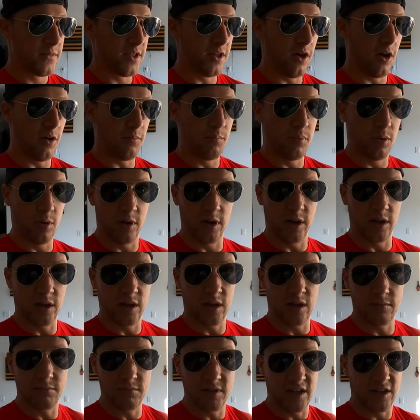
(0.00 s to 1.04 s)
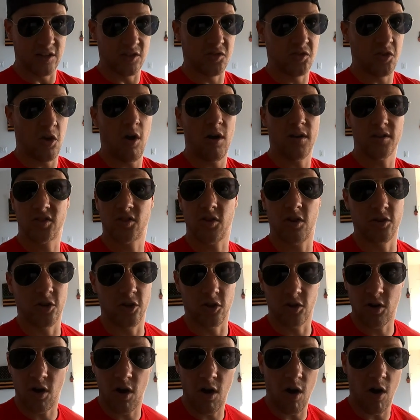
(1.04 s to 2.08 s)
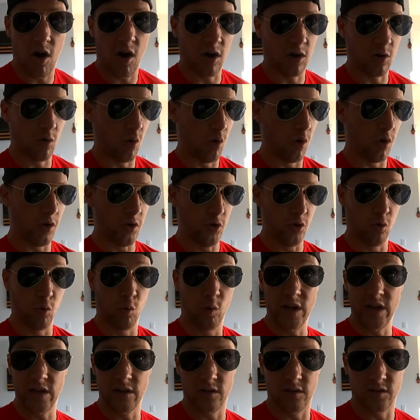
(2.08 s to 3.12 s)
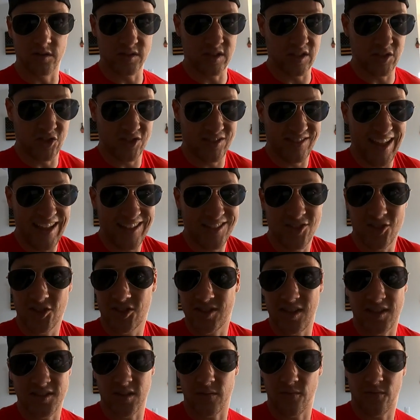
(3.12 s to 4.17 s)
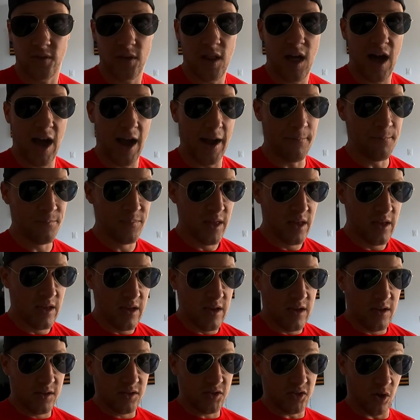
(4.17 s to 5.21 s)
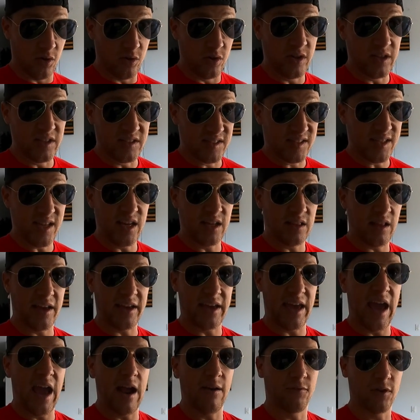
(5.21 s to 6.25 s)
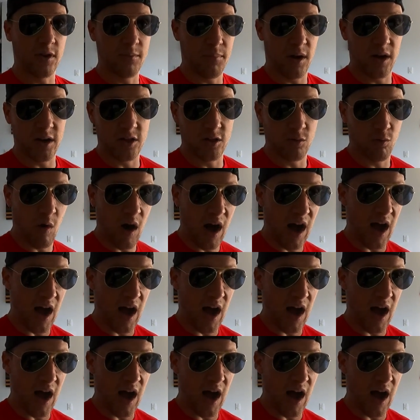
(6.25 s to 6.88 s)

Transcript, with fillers: you know, putting a, an exhaust on your car or new wheels. Just, that just doesn't fly. So you can see like everybody you